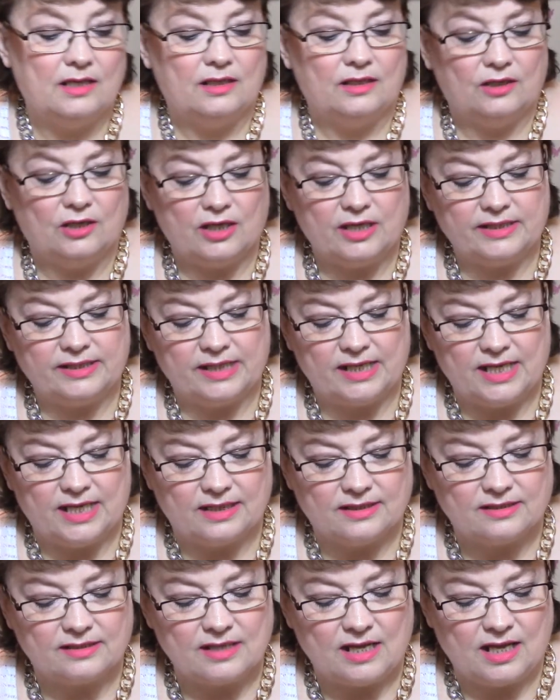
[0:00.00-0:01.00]
Look at
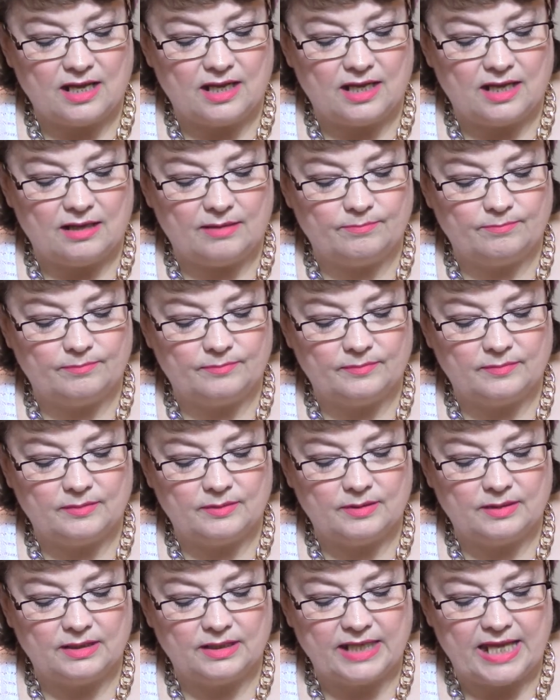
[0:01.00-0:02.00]
this. Uh,
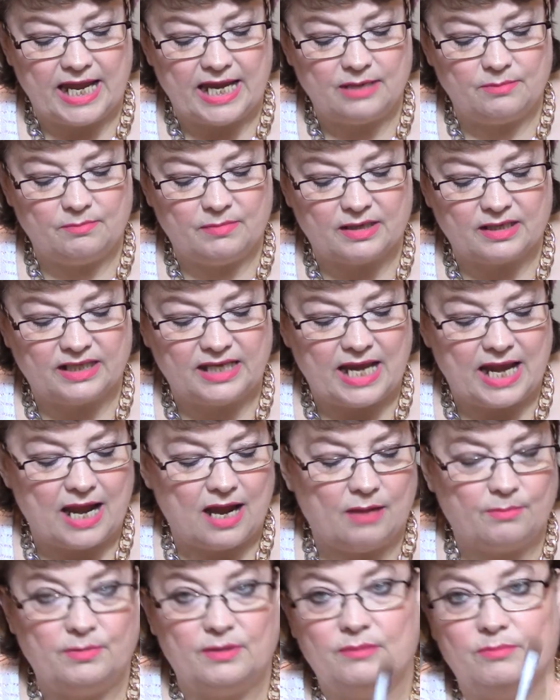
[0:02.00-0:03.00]
Kate
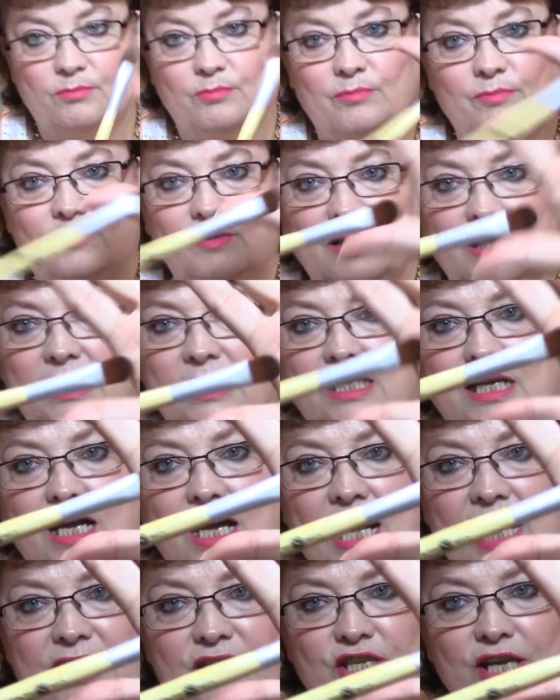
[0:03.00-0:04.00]
McNabb
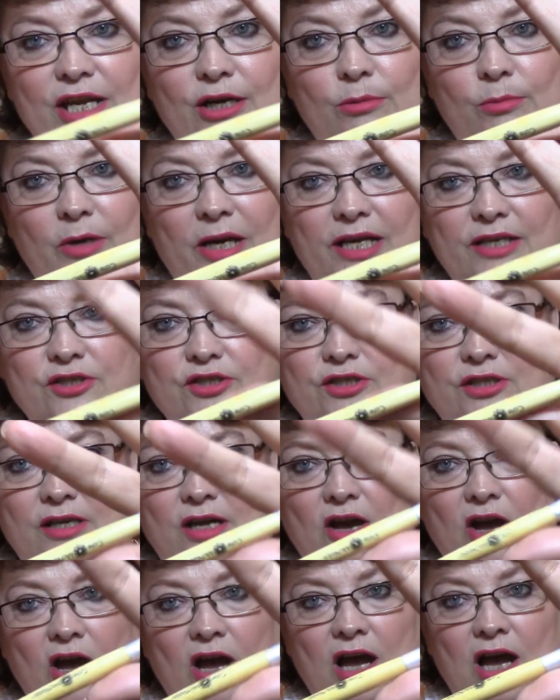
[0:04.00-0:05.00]
eyeshadow brush.
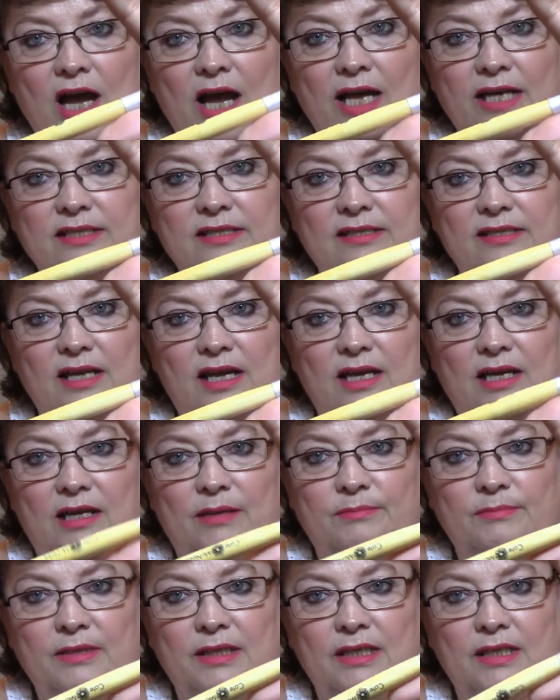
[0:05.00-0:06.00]

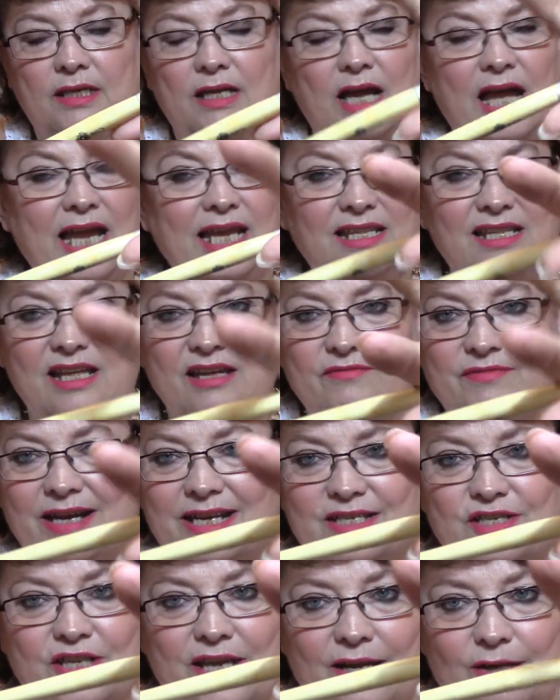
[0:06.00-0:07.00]
Awesome. I love
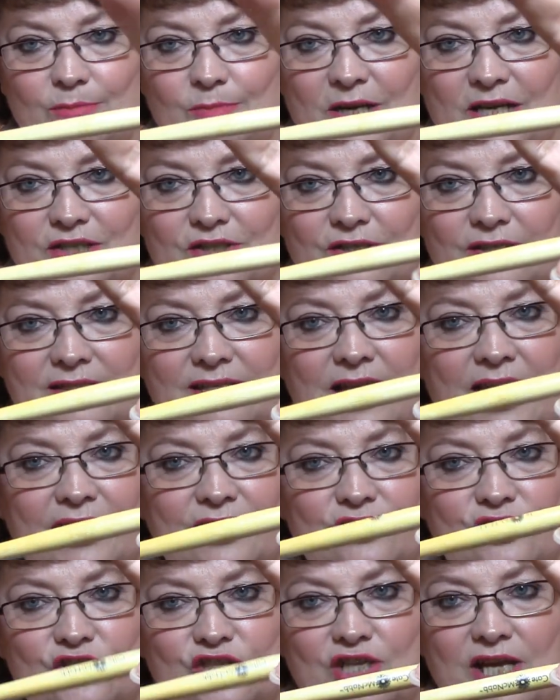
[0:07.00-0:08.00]
eyeshadow brushes. I
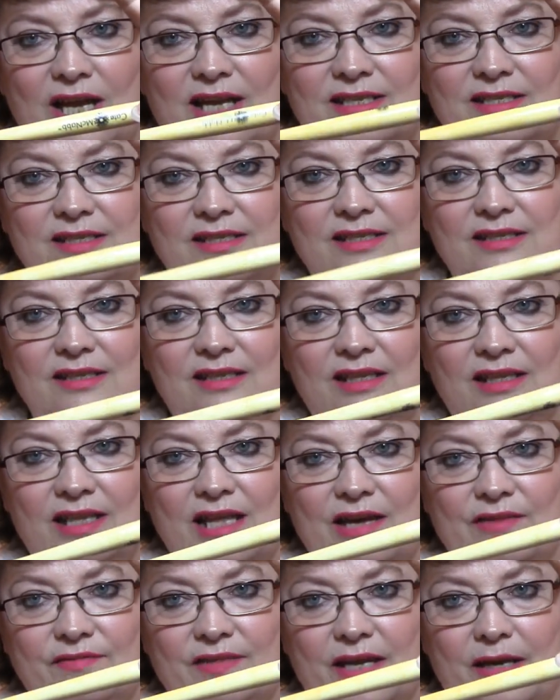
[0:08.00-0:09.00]
just
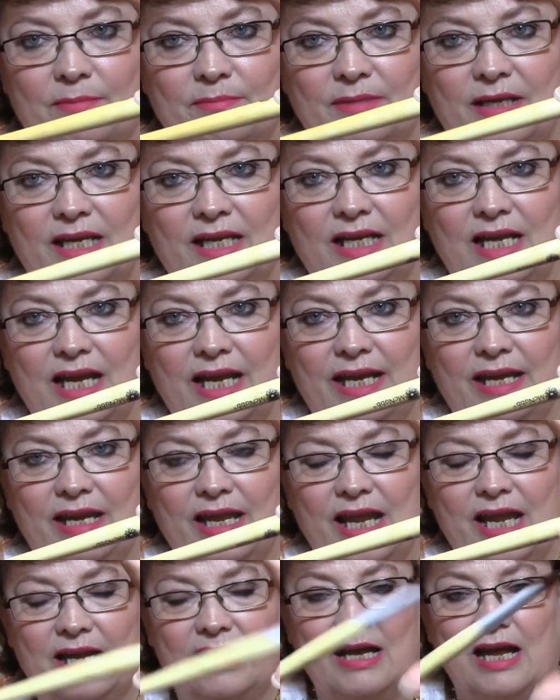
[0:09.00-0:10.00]
love them. And I,
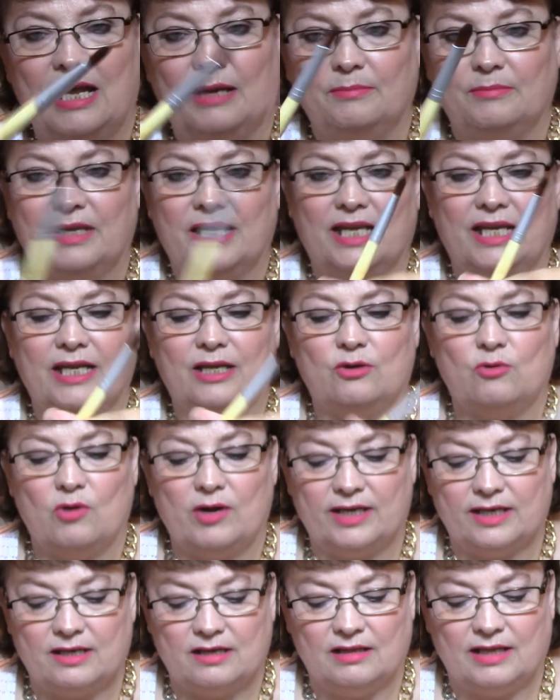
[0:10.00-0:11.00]
I'm getting
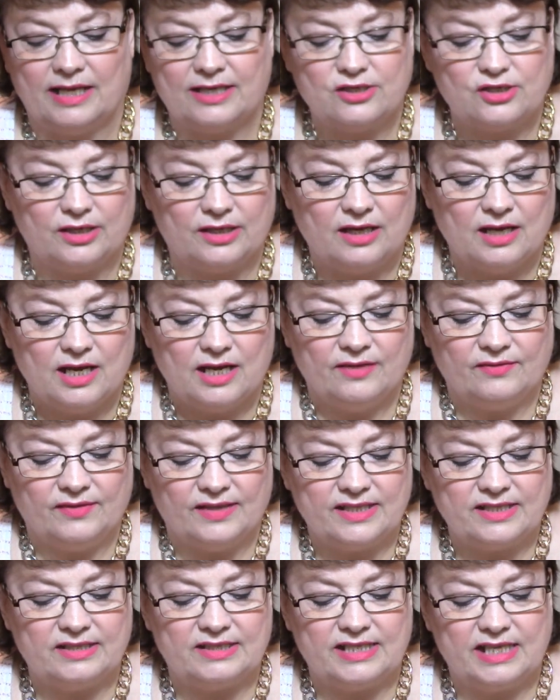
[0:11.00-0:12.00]
quite a collection.
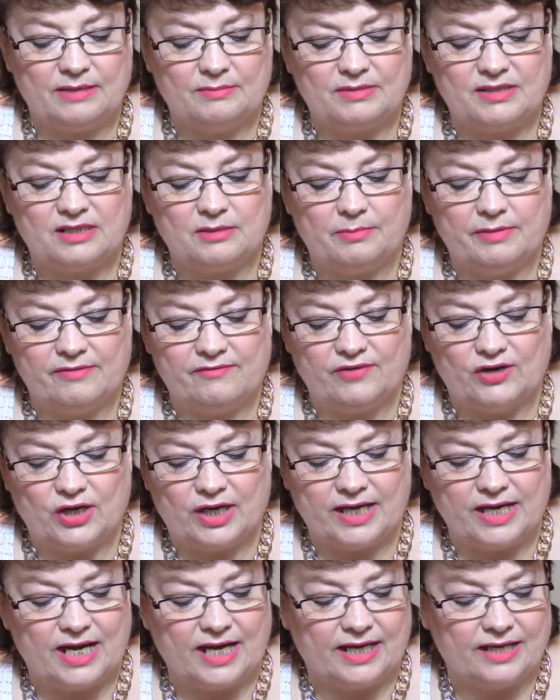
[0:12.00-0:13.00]
This seems to be
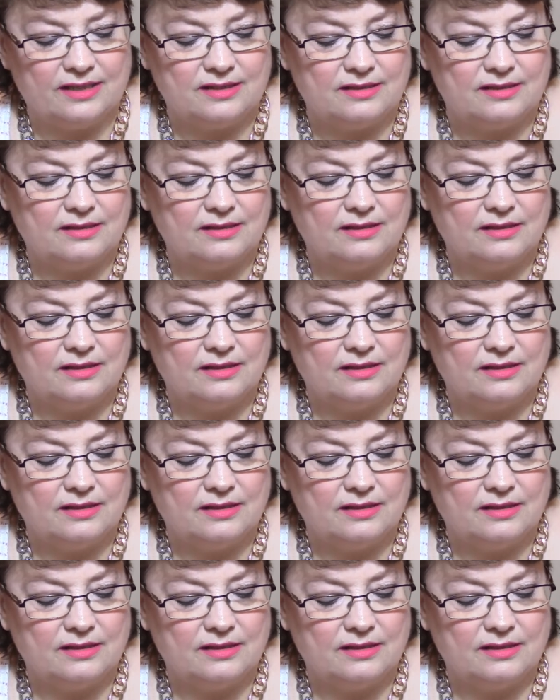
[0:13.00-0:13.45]
very nice.